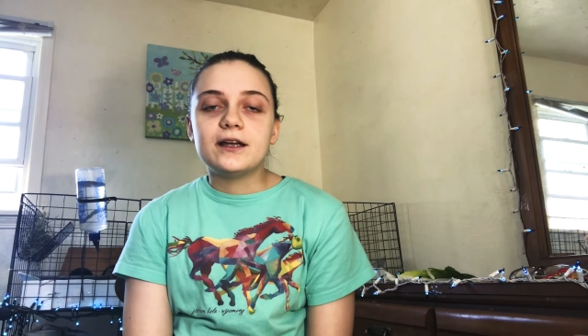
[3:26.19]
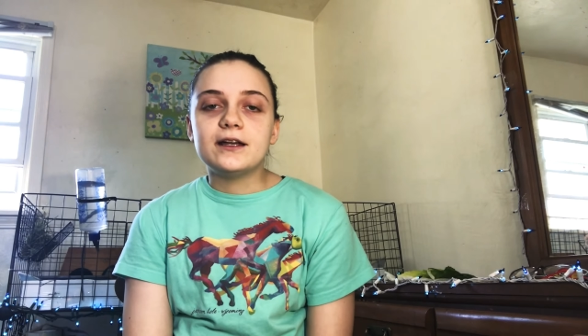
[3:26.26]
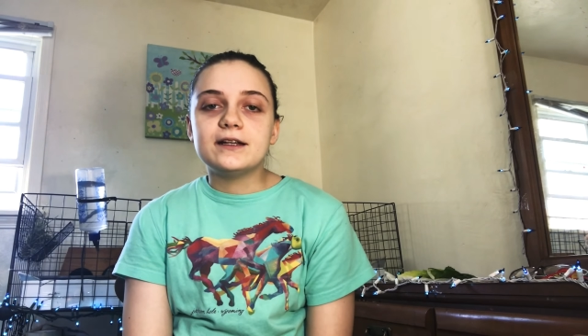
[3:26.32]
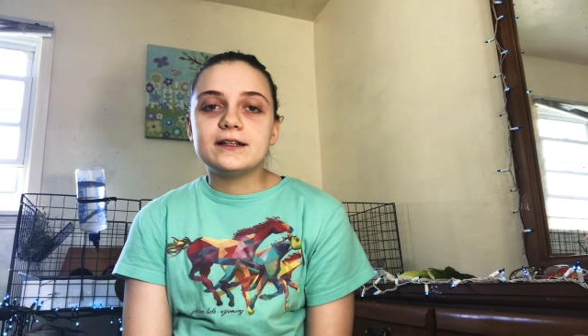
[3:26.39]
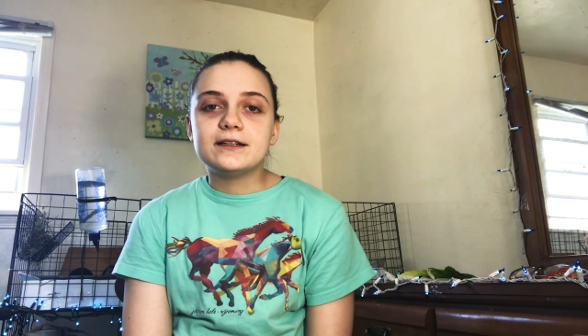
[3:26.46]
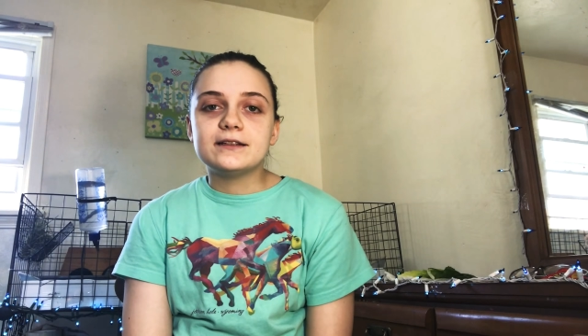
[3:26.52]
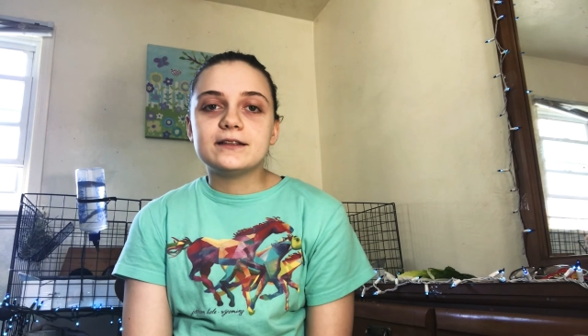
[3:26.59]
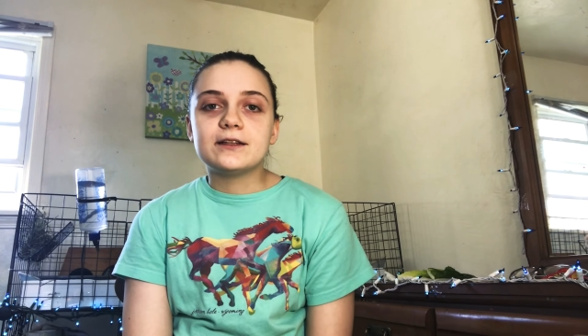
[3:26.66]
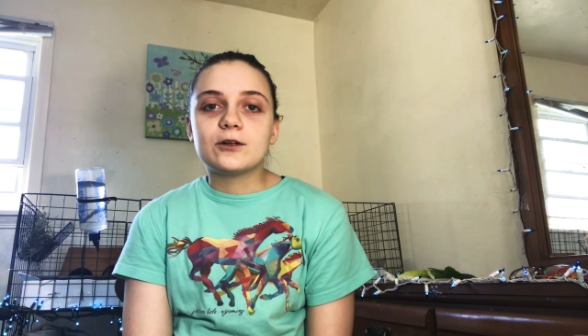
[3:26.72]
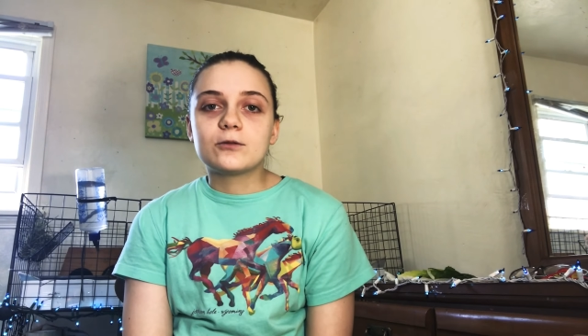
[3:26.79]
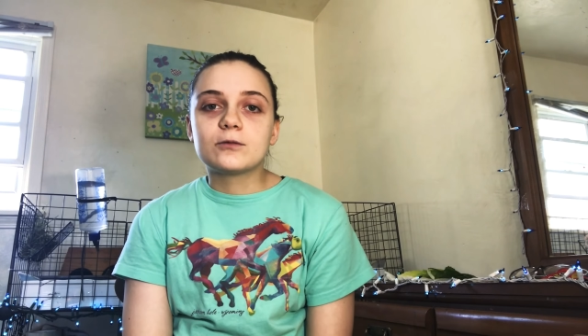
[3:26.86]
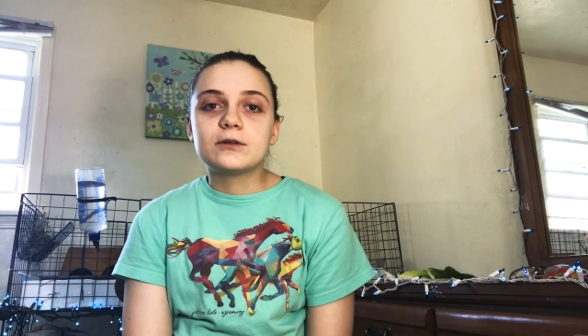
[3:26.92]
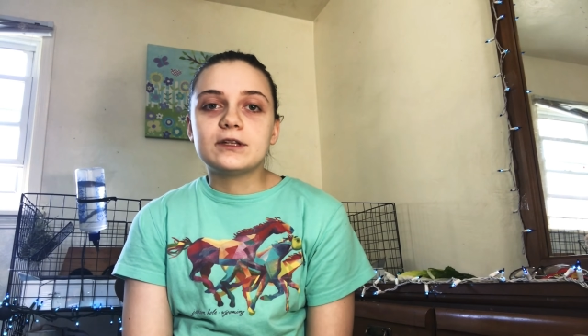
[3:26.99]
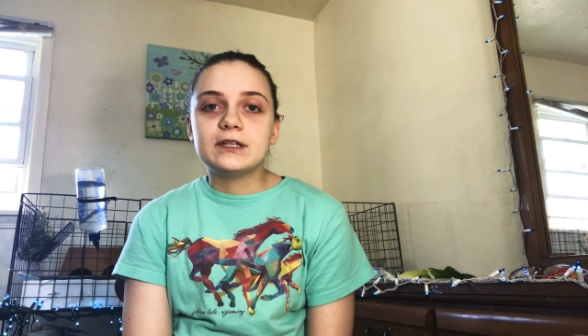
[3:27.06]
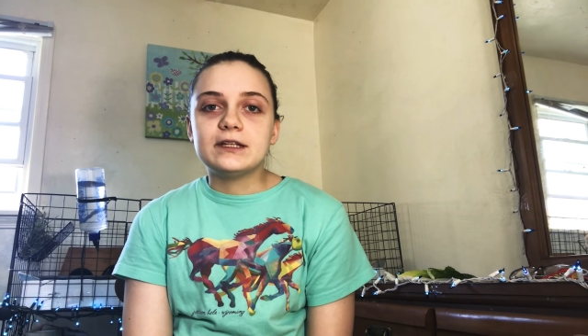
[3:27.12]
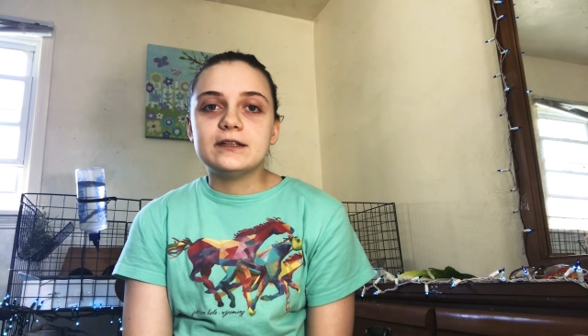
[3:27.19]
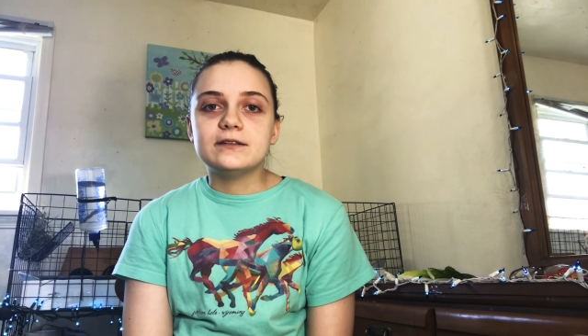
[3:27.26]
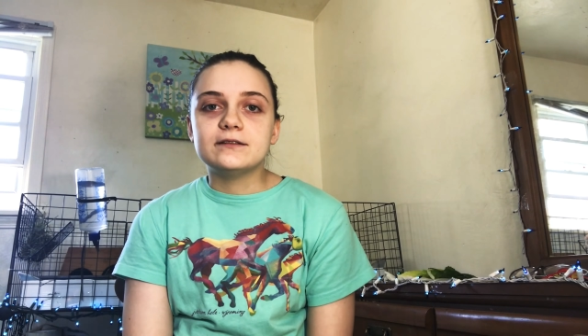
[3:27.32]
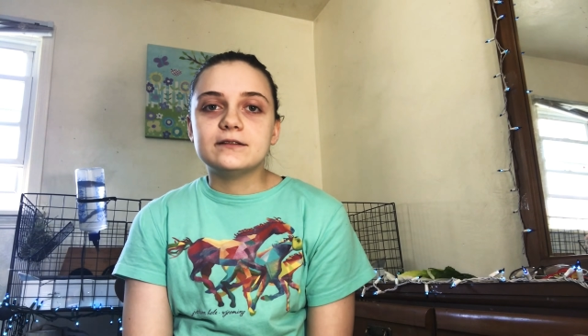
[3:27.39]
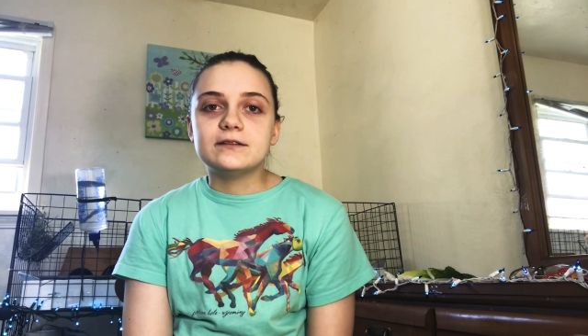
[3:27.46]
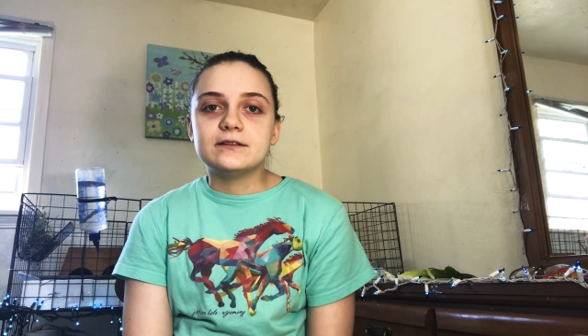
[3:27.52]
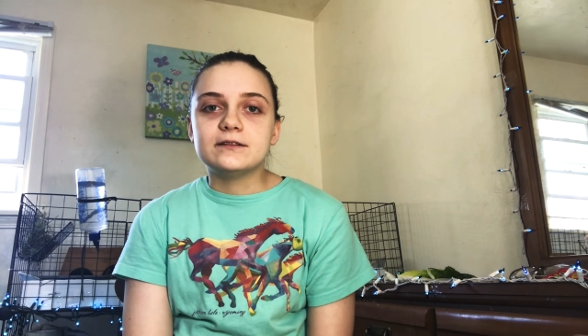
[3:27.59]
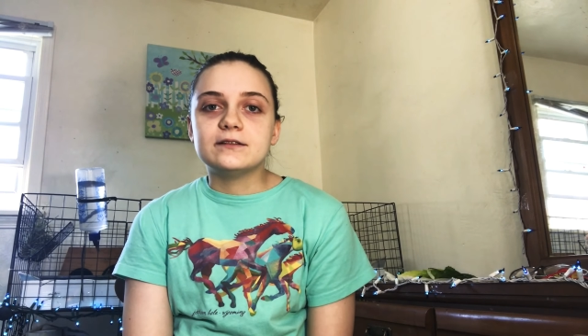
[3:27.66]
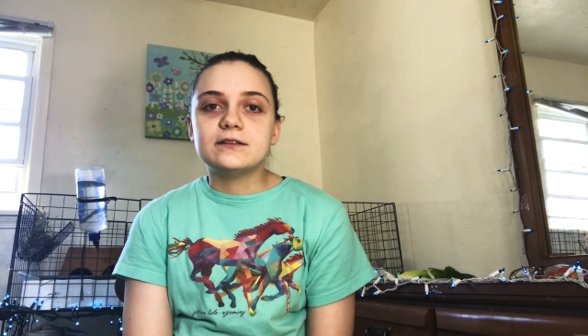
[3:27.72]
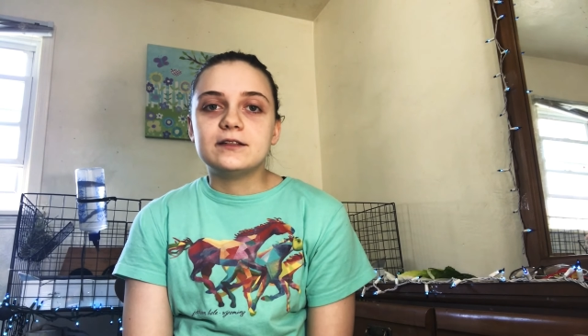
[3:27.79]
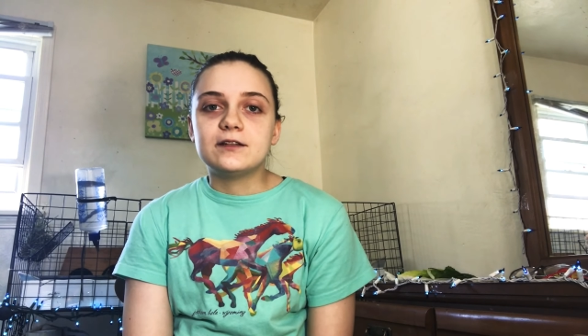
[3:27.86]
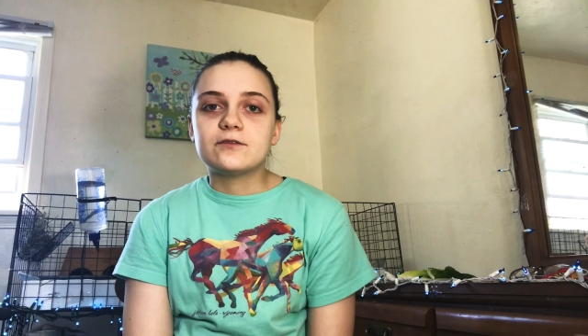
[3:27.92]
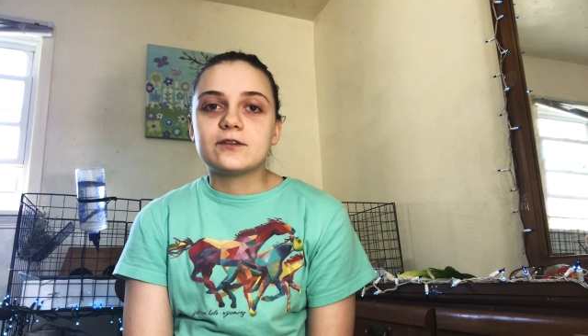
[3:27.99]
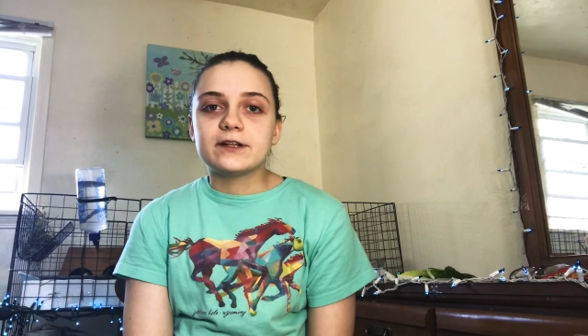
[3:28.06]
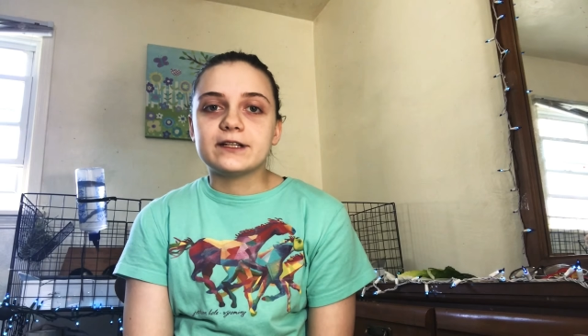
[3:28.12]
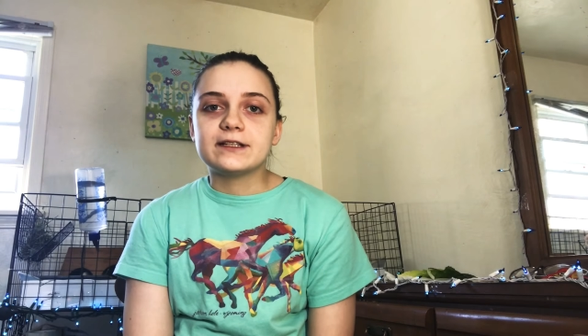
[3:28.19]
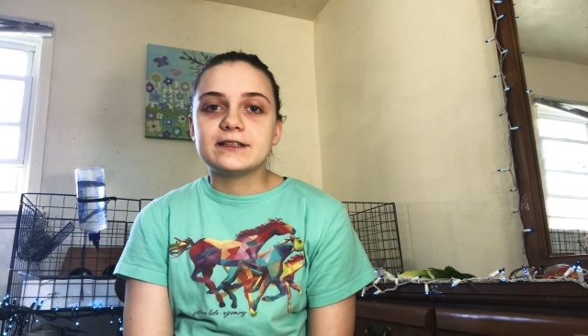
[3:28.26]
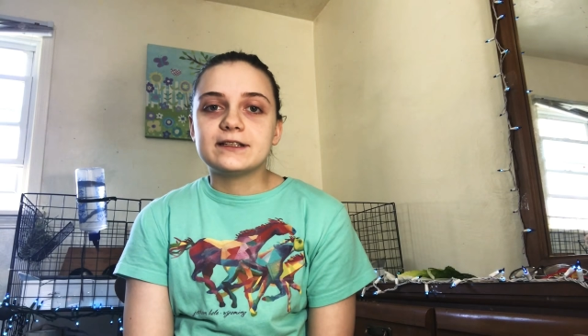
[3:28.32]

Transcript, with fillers: And they're really different.